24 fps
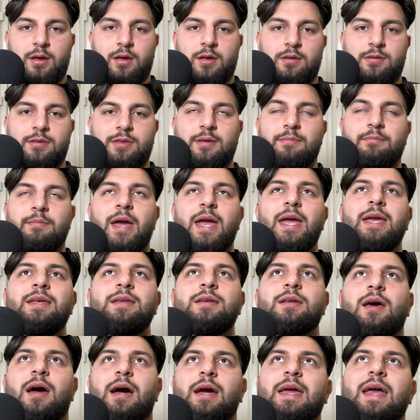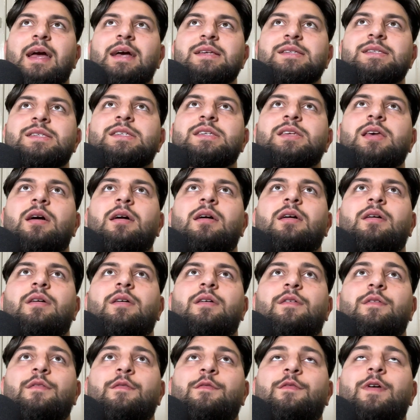the main, I guess,
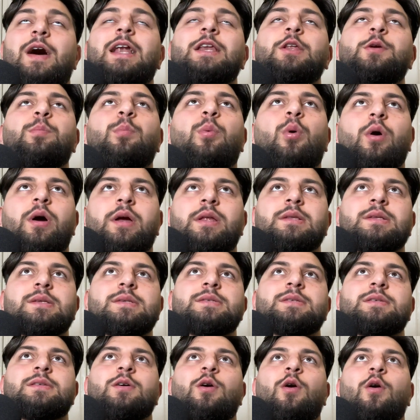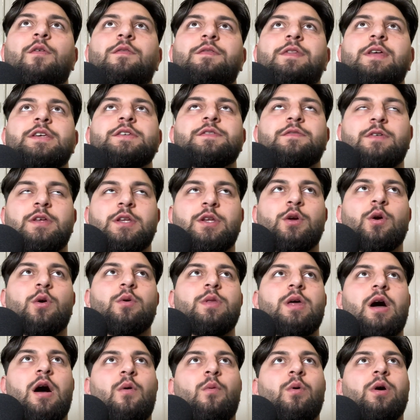value points of this video
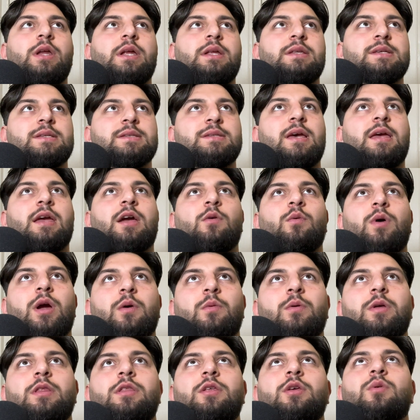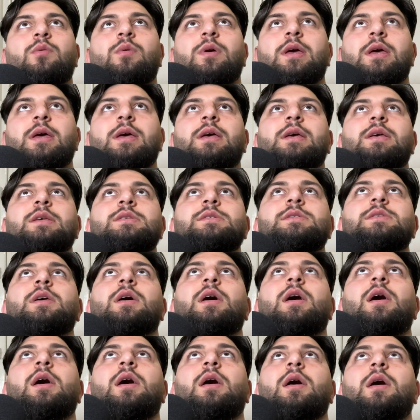that I want you to take away with you is
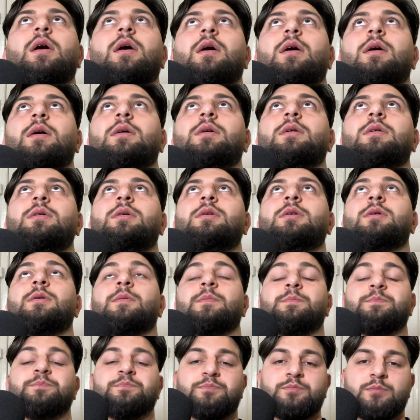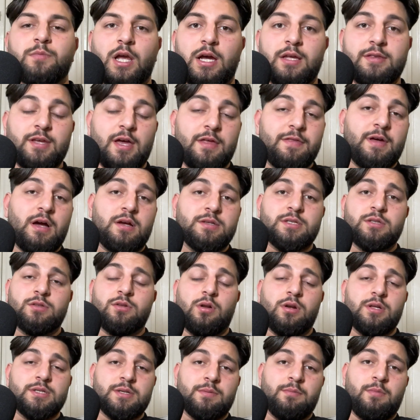
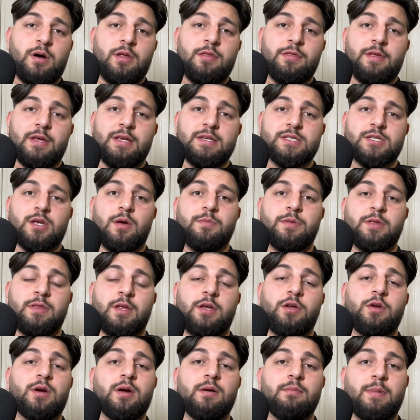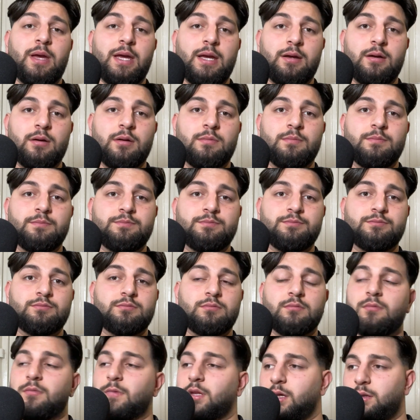$10,000 a month is something that you can make,
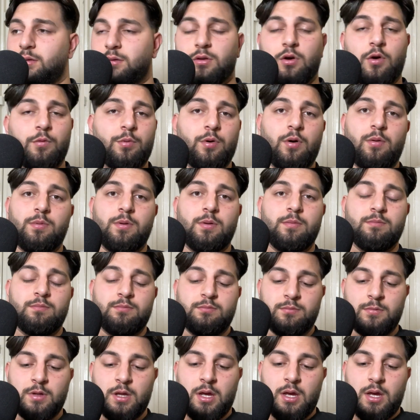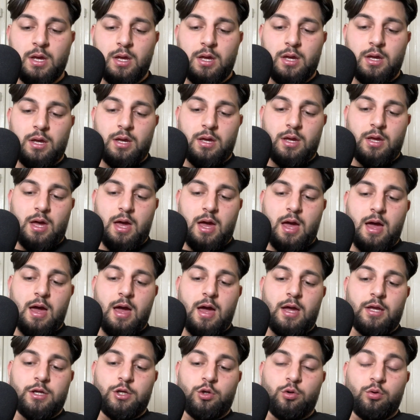no problem.
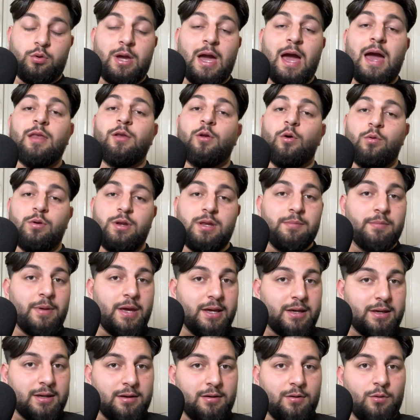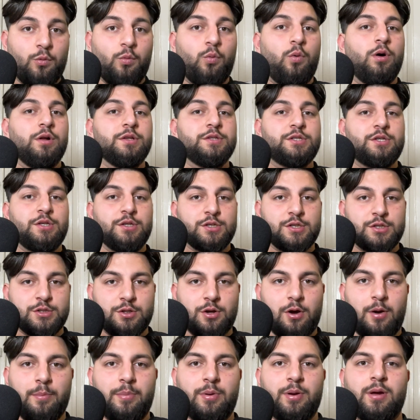You can only make it once you
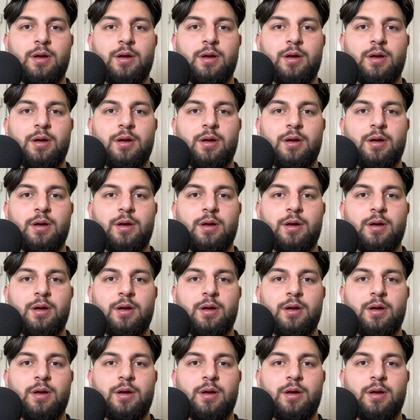stop